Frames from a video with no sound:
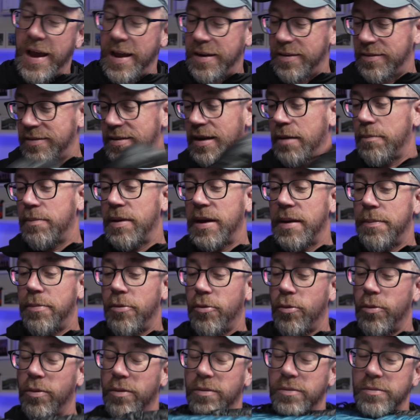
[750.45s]
And some
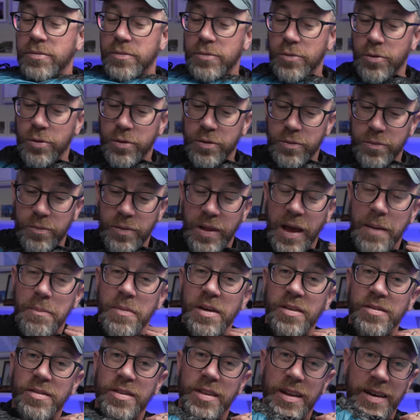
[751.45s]
people, look, they
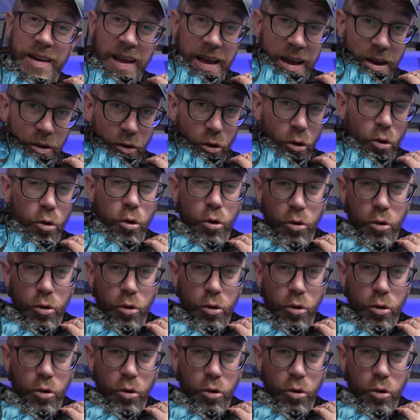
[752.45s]
miss the down